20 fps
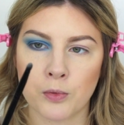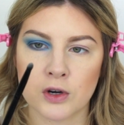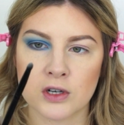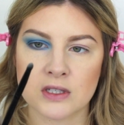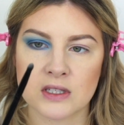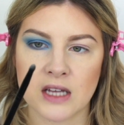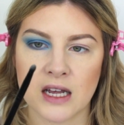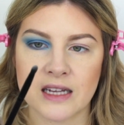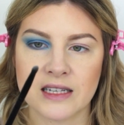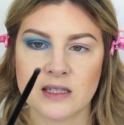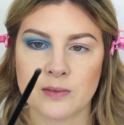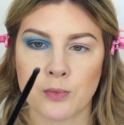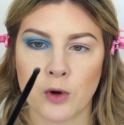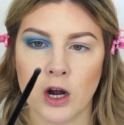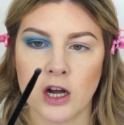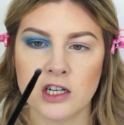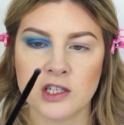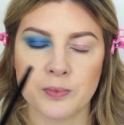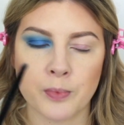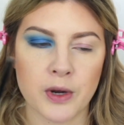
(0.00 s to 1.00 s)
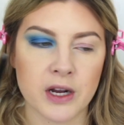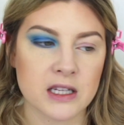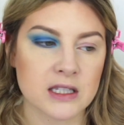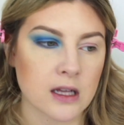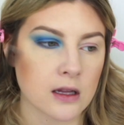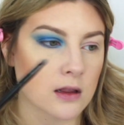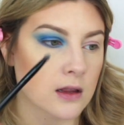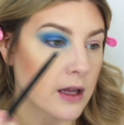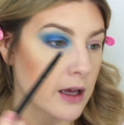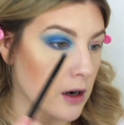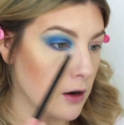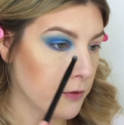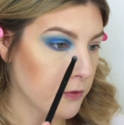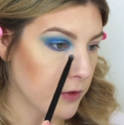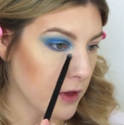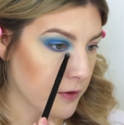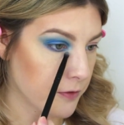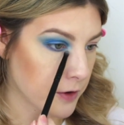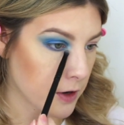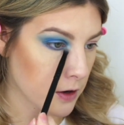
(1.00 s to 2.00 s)
precise brush, but it's a little
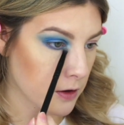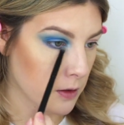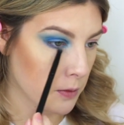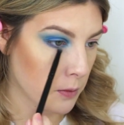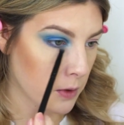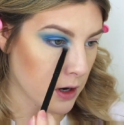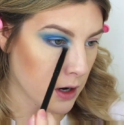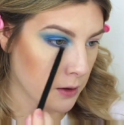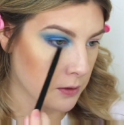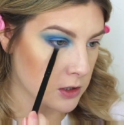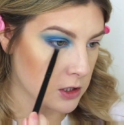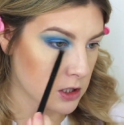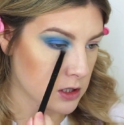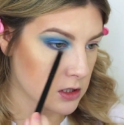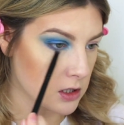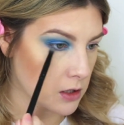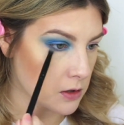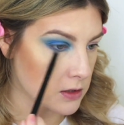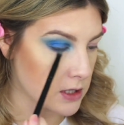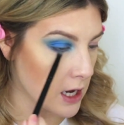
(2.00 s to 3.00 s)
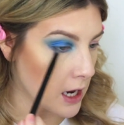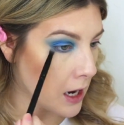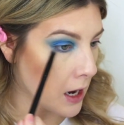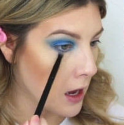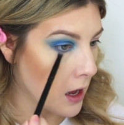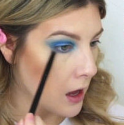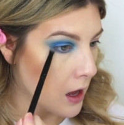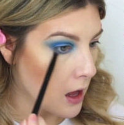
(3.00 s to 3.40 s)
fluffier than what I was just using.